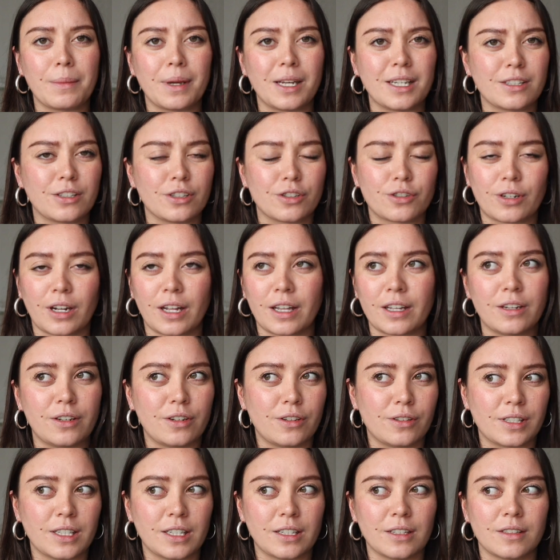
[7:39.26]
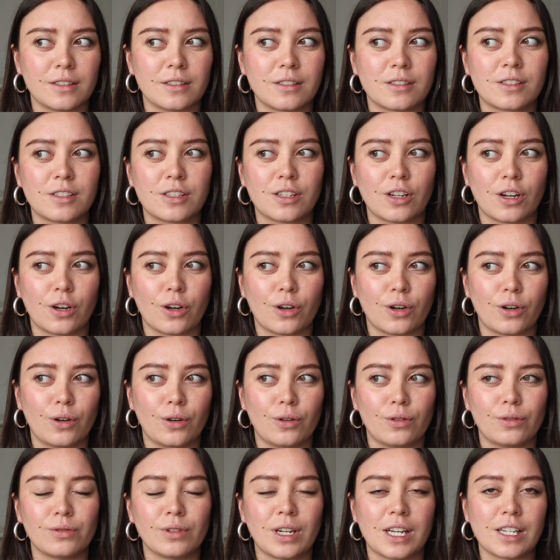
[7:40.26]
is Australia and New Zealand.
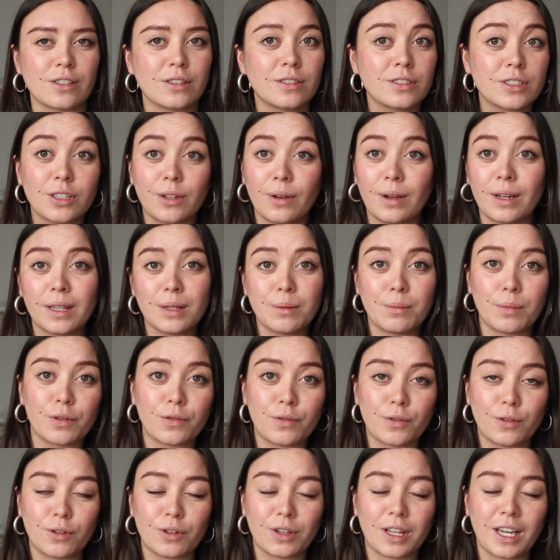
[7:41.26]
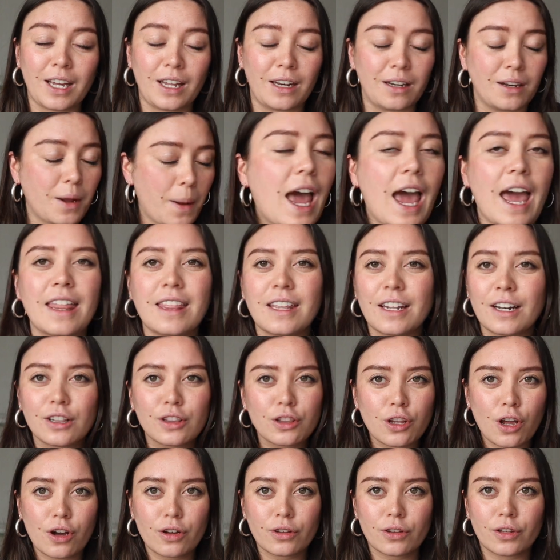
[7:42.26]
So as long as you eat them before then. And then
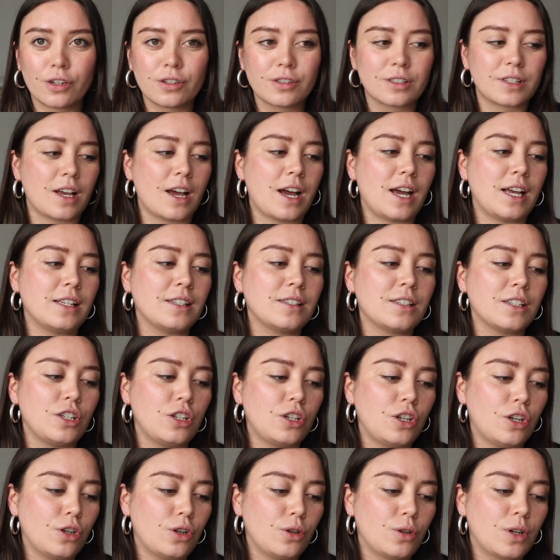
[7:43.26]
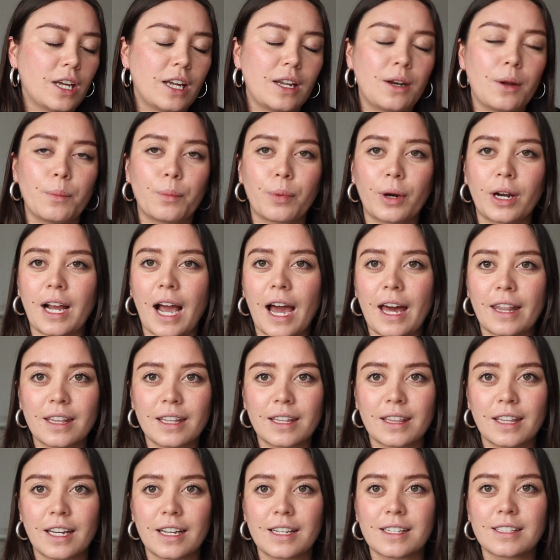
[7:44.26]
along those lines, you can bring other
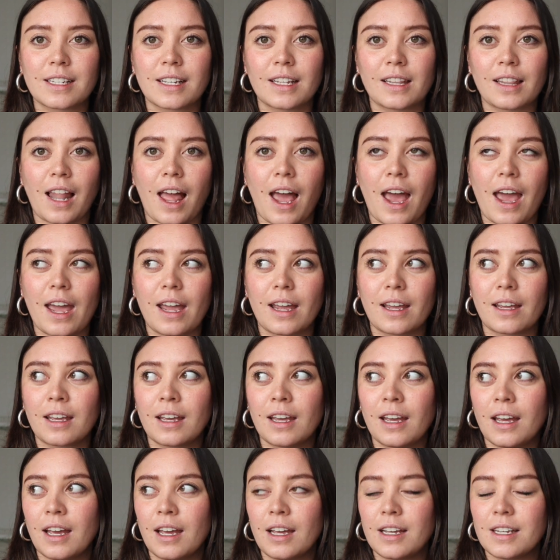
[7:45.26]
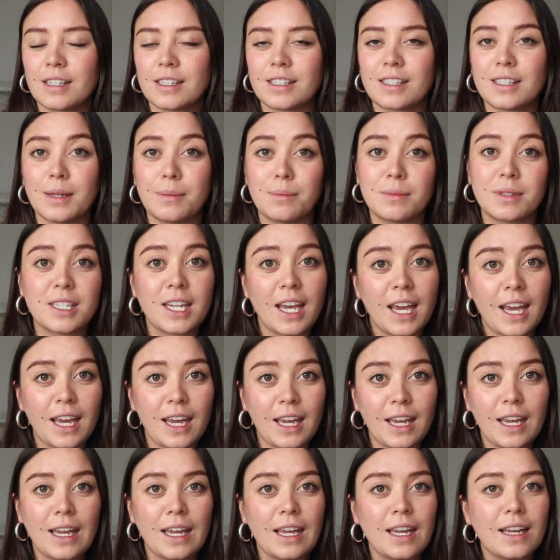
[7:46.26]
things like some
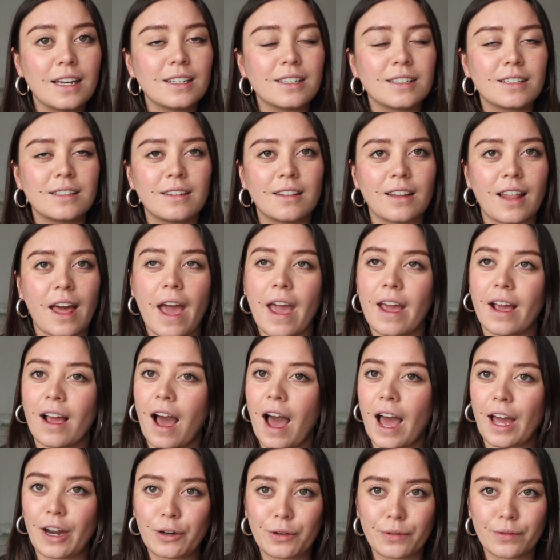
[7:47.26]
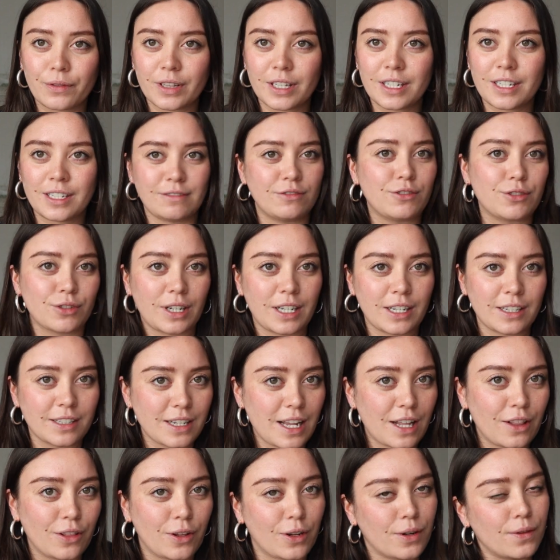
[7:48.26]
tea. Like, I don't really drink
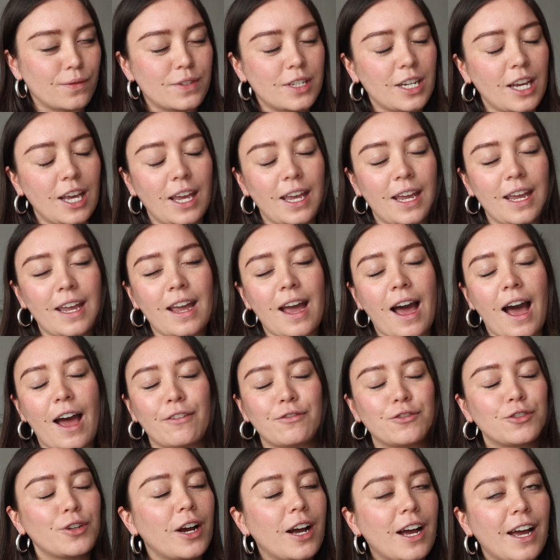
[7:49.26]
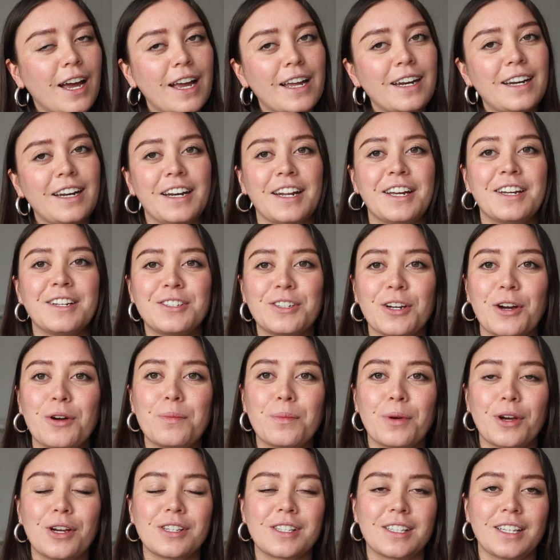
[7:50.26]
a lot of tea. I've tried and I
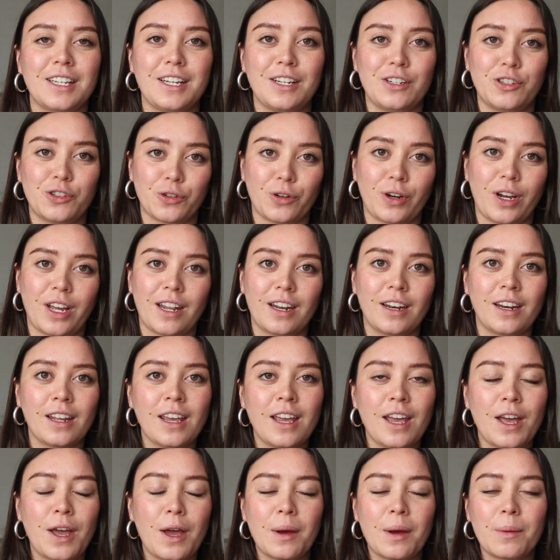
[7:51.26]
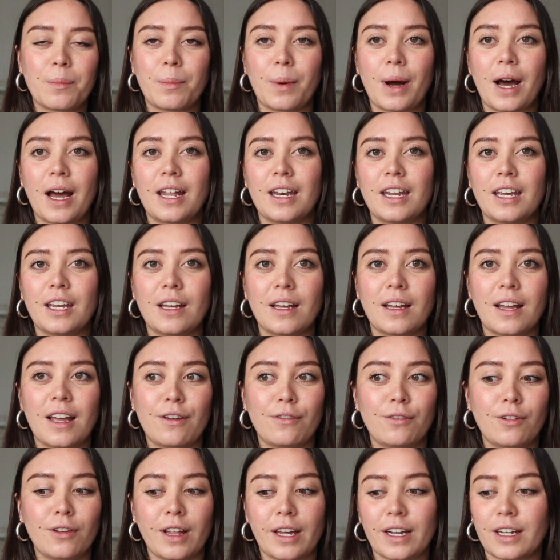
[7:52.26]
don't personally enjoy it, but
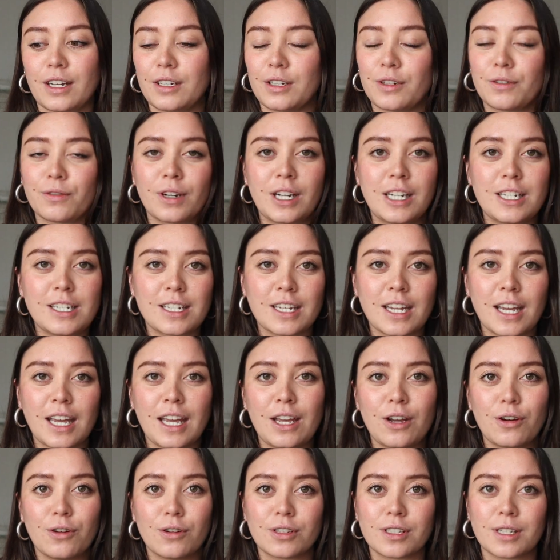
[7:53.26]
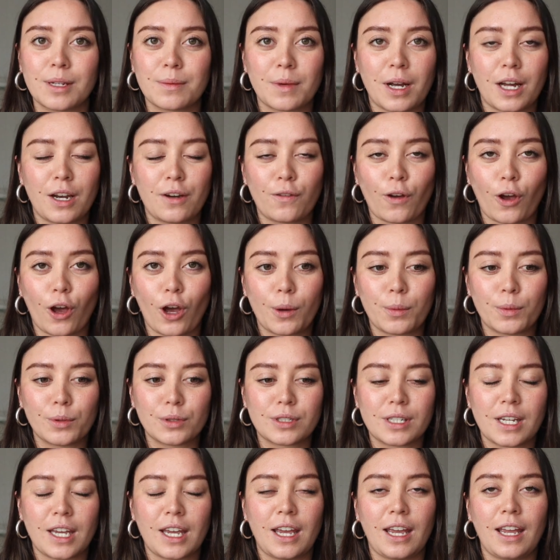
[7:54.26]
if you like a green tea or some kind of herbal
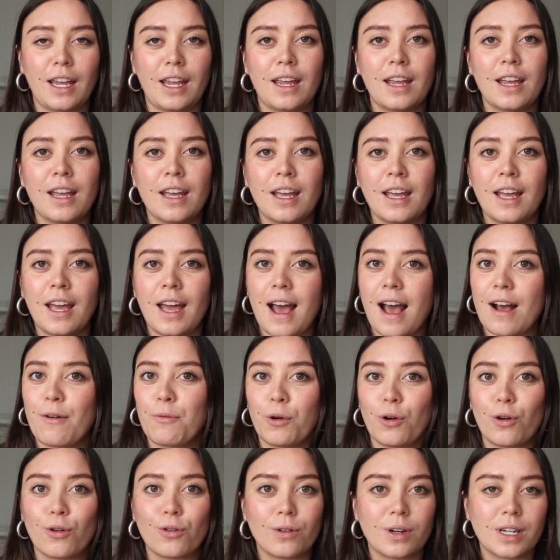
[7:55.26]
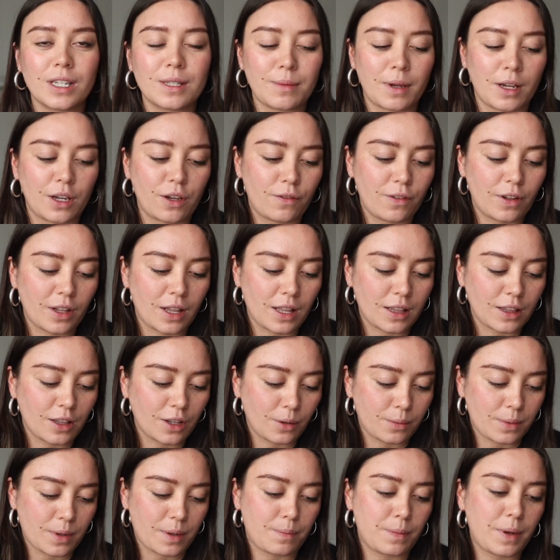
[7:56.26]
tea, will always make you feel a
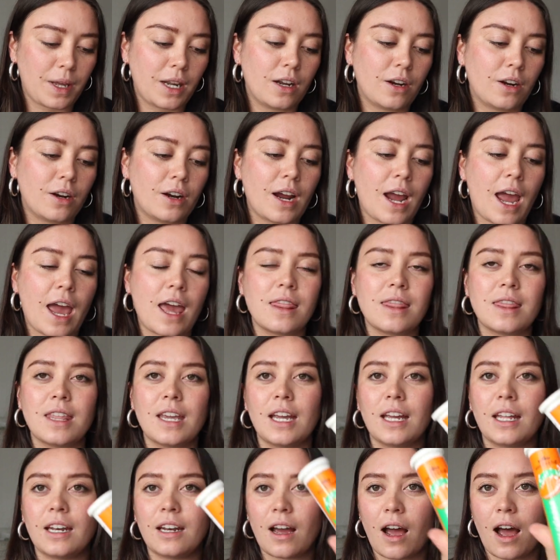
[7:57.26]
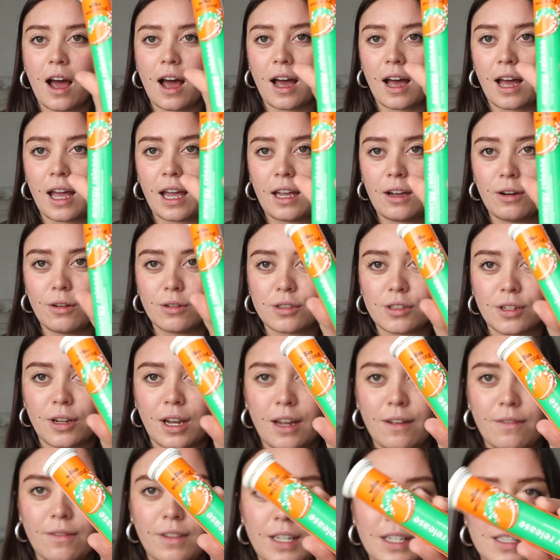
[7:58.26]
little bit better. And then I also
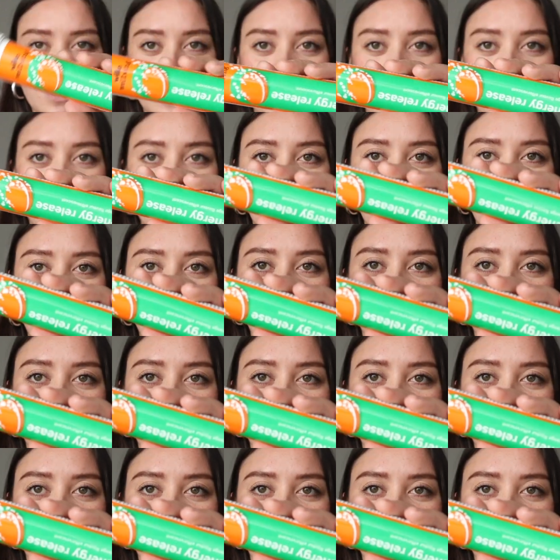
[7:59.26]
have these like